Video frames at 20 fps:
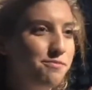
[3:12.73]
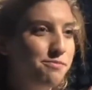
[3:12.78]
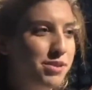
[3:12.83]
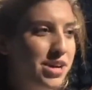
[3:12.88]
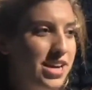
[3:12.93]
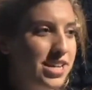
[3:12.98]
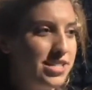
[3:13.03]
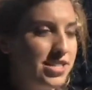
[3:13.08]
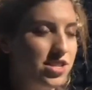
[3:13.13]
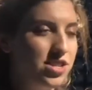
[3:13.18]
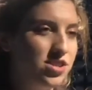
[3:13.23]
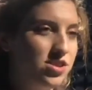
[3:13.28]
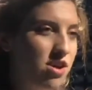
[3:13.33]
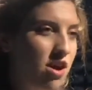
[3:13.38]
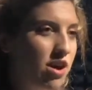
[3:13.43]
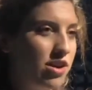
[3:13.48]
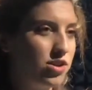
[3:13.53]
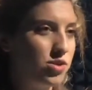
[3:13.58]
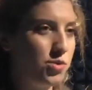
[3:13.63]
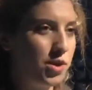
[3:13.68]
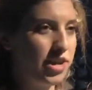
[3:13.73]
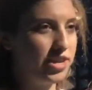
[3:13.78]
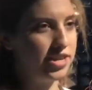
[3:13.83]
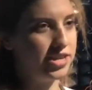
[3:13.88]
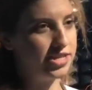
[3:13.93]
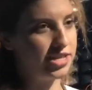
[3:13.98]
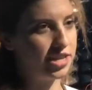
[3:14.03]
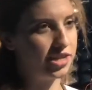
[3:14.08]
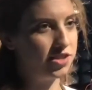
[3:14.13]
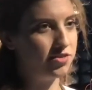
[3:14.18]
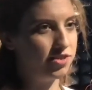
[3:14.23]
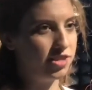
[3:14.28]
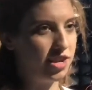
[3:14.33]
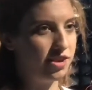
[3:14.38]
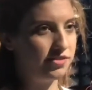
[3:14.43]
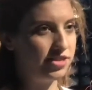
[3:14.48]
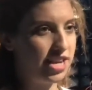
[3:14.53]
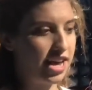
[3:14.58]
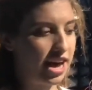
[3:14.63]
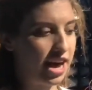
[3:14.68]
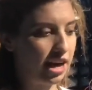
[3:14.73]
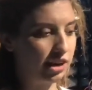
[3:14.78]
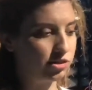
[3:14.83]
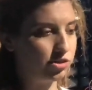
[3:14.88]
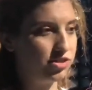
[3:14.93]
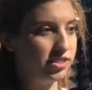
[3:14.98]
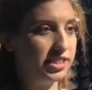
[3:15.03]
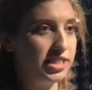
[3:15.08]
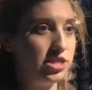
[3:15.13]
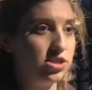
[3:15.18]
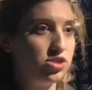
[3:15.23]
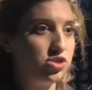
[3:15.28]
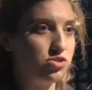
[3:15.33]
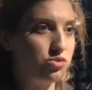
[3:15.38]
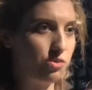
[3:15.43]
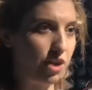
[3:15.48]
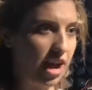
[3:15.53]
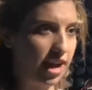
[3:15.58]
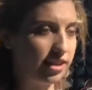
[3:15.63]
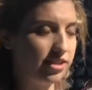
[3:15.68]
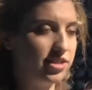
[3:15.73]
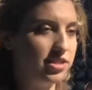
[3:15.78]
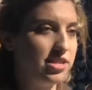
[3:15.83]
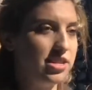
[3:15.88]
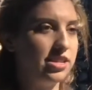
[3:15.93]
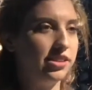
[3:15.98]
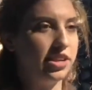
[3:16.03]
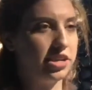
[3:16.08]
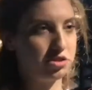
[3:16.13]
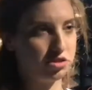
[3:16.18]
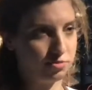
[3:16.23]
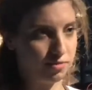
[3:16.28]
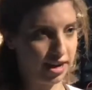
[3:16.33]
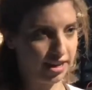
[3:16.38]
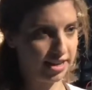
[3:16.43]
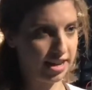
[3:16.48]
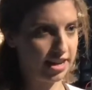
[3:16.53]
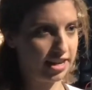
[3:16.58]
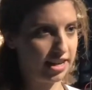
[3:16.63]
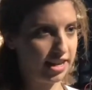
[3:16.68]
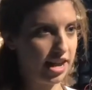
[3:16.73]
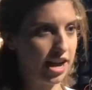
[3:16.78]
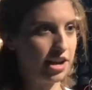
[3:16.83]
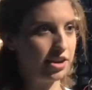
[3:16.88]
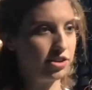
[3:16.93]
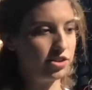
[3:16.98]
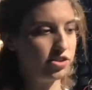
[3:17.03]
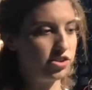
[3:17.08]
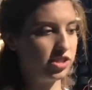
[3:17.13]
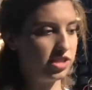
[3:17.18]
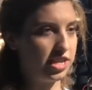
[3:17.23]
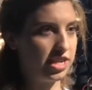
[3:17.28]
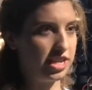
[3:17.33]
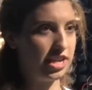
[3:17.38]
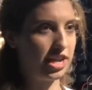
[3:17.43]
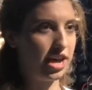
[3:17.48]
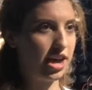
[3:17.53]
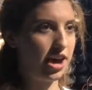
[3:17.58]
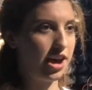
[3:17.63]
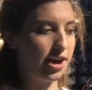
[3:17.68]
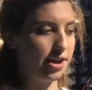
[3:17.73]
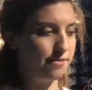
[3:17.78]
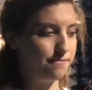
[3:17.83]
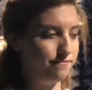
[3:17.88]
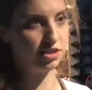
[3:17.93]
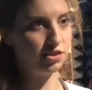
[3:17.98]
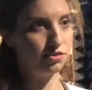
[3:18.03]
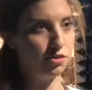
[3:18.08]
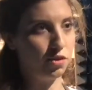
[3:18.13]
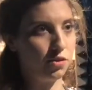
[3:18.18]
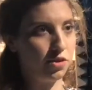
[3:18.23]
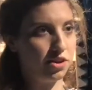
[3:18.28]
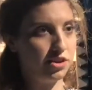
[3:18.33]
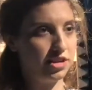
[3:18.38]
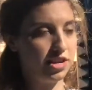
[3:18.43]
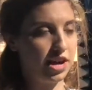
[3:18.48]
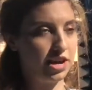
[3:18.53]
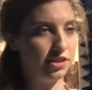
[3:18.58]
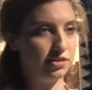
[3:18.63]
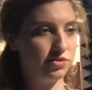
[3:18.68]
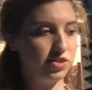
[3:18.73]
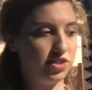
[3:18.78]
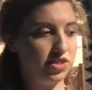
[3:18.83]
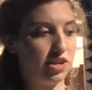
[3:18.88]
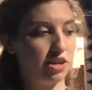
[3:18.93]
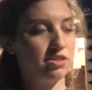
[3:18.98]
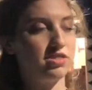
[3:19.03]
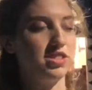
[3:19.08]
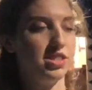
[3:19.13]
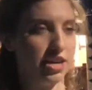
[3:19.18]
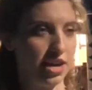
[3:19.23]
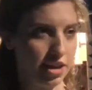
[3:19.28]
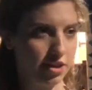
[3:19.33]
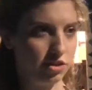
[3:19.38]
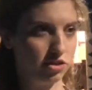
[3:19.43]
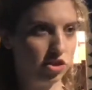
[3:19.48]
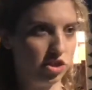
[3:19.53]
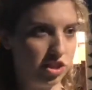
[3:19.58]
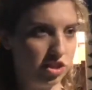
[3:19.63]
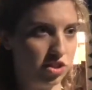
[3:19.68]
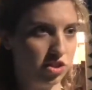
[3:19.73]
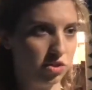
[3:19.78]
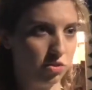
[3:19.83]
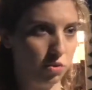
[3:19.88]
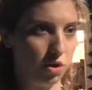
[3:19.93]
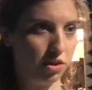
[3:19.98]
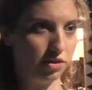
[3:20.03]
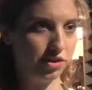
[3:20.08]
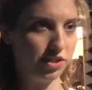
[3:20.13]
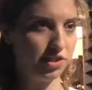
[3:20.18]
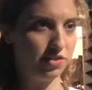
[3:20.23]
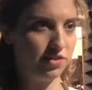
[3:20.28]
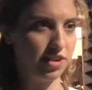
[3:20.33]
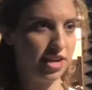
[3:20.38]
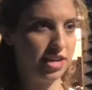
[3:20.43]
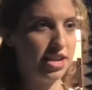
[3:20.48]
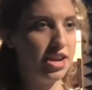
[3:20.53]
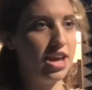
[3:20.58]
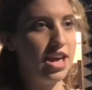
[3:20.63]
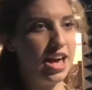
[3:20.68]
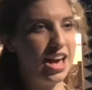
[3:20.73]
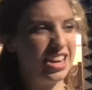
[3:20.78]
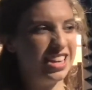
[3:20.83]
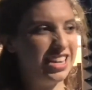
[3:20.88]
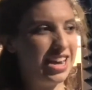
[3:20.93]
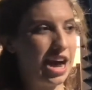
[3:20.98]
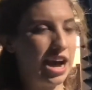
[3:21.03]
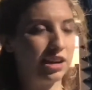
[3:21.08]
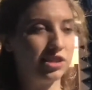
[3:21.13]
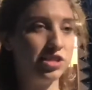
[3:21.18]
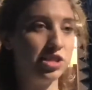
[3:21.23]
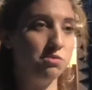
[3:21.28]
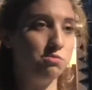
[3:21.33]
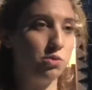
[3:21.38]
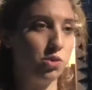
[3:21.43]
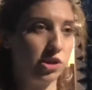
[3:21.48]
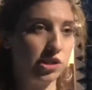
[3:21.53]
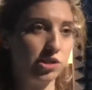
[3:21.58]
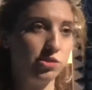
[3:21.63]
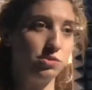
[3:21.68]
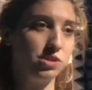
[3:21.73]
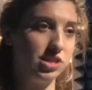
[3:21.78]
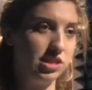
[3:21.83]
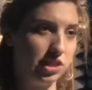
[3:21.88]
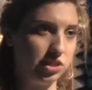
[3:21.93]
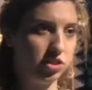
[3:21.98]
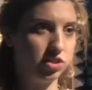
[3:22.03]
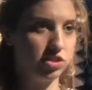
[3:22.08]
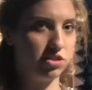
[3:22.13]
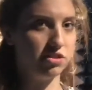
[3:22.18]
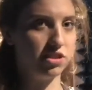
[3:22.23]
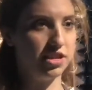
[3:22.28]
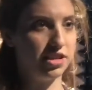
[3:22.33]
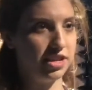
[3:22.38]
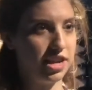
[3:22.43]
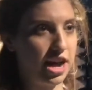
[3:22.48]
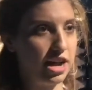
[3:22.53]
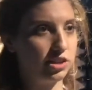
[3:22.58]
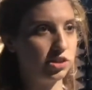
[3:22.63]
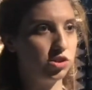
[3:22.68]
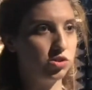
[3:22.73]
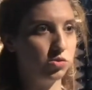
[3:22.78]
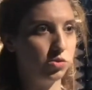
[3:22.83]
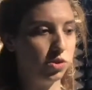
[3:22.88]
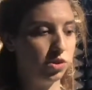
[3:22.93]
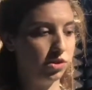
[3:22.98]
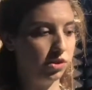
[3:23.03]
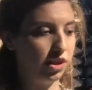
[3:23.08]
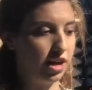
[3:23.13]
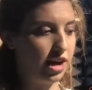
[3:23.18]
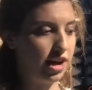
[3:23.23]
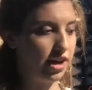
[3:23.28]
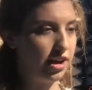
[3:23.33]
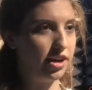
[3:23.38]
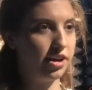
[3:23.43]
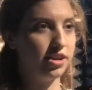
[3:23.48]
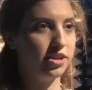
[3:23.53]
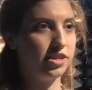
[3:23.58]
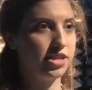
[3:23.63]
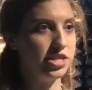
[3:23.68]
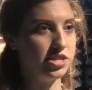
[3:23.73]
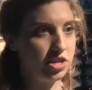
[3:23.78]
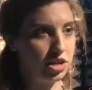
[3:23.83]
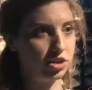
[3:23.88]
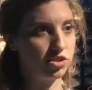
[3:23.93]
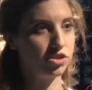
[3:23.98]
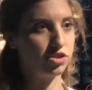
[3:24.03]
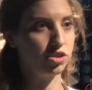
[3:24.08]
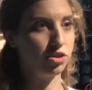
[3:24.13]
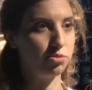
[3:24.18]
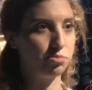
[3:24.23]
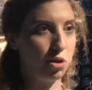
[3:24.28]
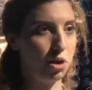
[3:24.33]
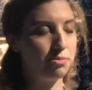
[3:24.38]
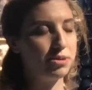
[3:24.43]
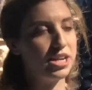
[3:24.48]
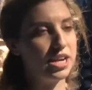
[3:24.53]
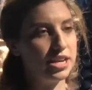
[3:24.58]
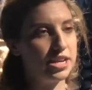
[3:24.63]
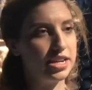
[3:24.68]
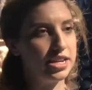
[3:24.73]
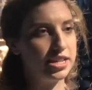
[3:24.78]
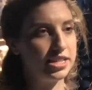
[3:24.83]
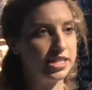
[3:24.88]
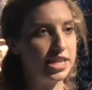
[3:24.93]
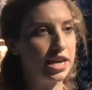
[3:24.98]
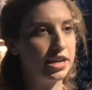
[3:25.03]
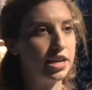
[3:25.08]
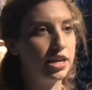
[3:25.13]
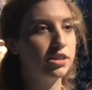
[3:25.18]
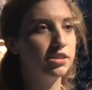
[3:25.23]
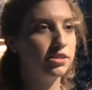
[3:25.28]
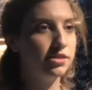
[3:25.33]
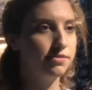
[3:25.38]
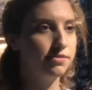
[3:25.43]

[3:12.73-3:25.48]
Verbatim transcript: but not quite conductive enough to actually direct the electromagnetic energy. Um, the horn kind of sucked the energy to the walls of it, and it acted more as a resistor than an actual uh, conductor or propagating antenna.